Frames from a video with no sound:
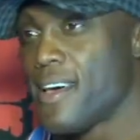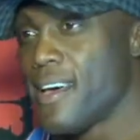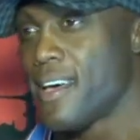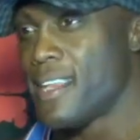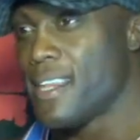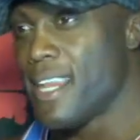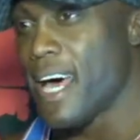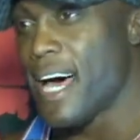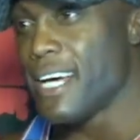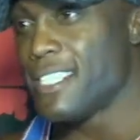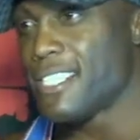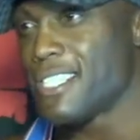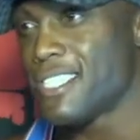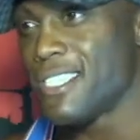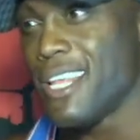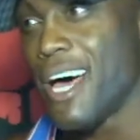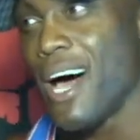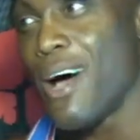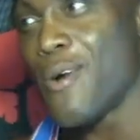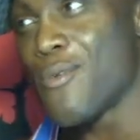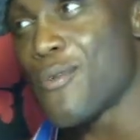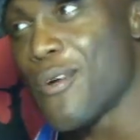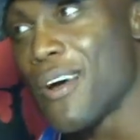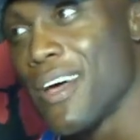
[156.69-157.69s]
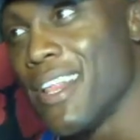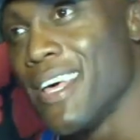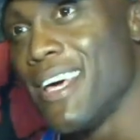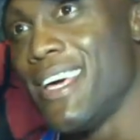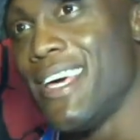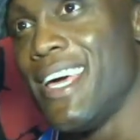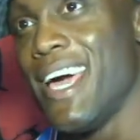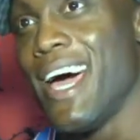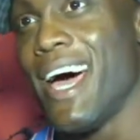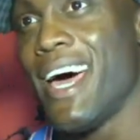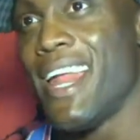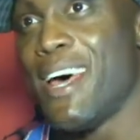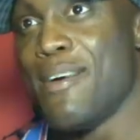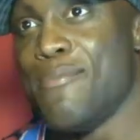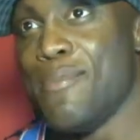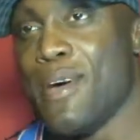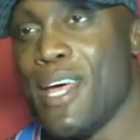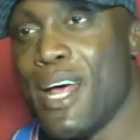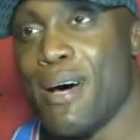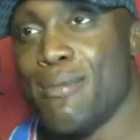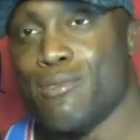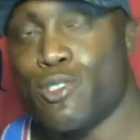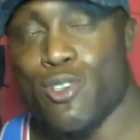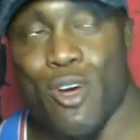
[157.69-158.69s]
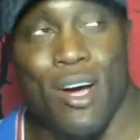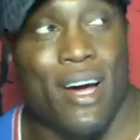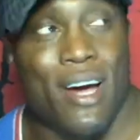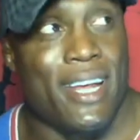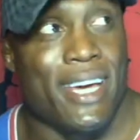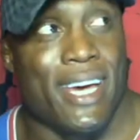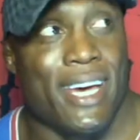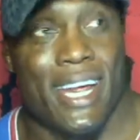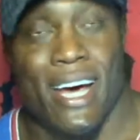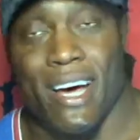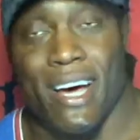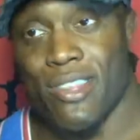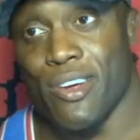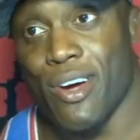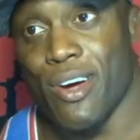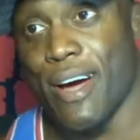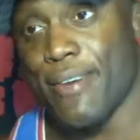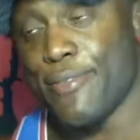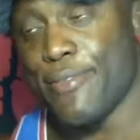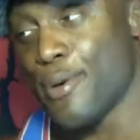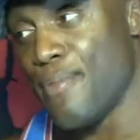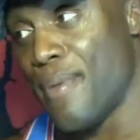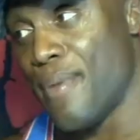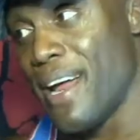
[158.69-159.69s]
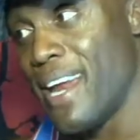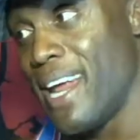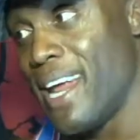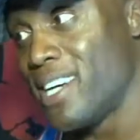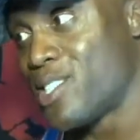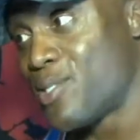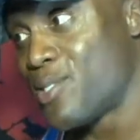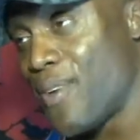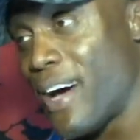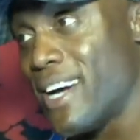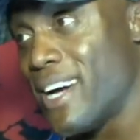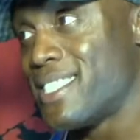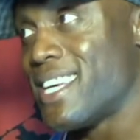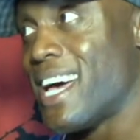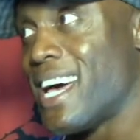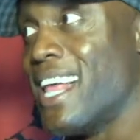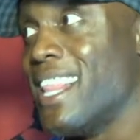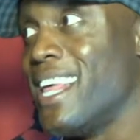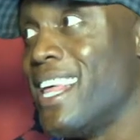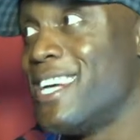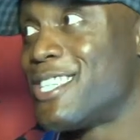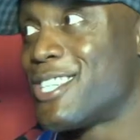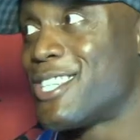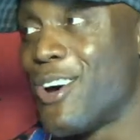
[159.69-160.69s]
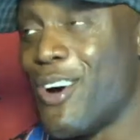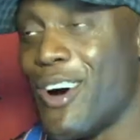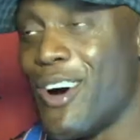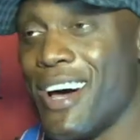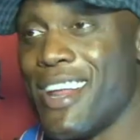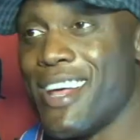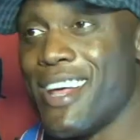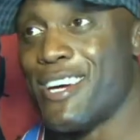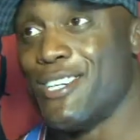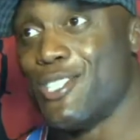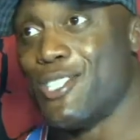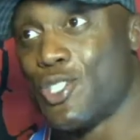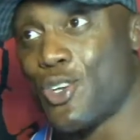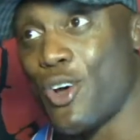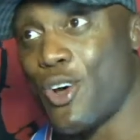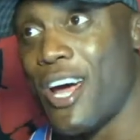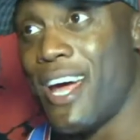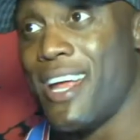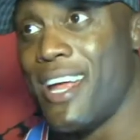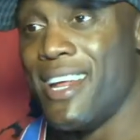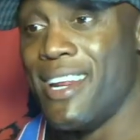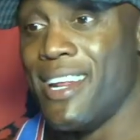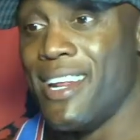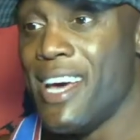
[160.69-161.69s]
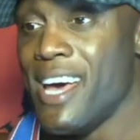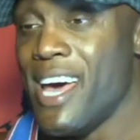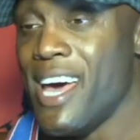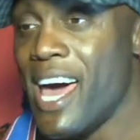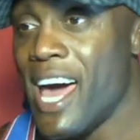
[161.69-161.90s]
Not really yet. I mean, I'm trying to get out there after my next fight to at least go out there and train and